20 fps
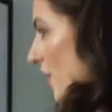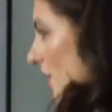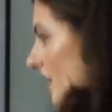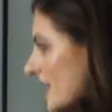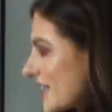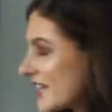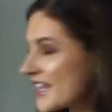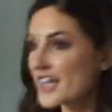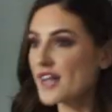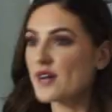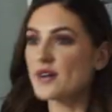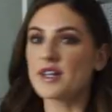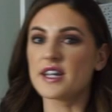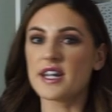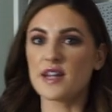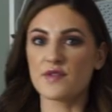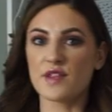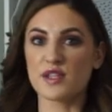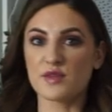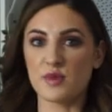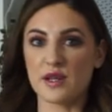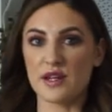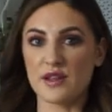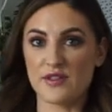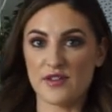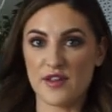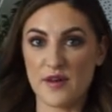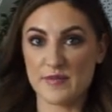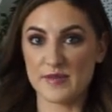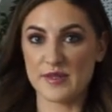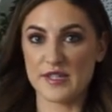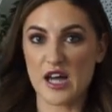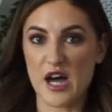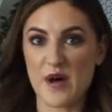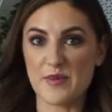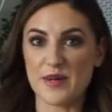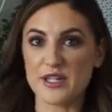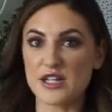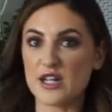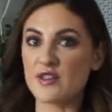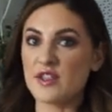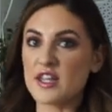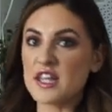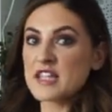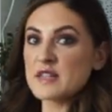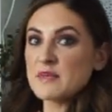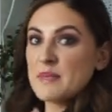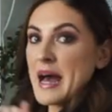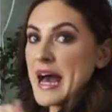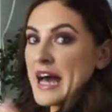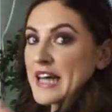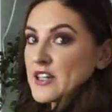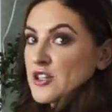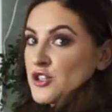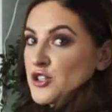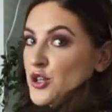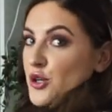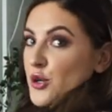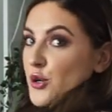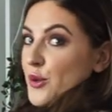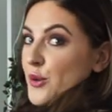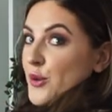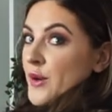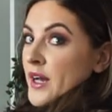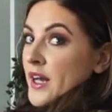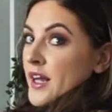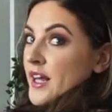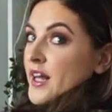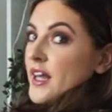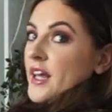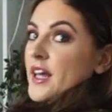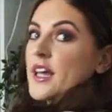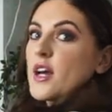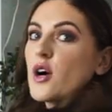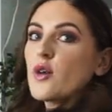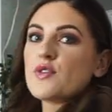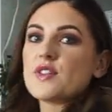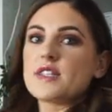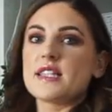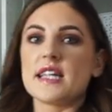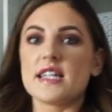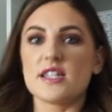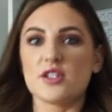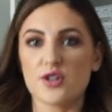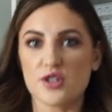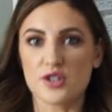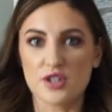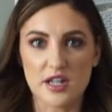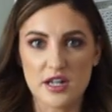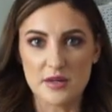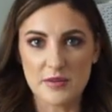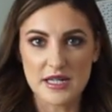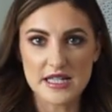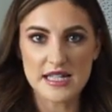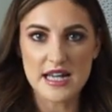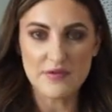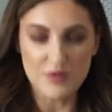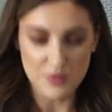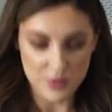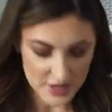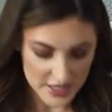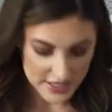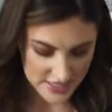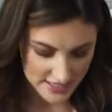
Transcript: I think I'm going to give this one a thumbs up. I don't think it's bad at all. Obviously it's not going to be to everybody's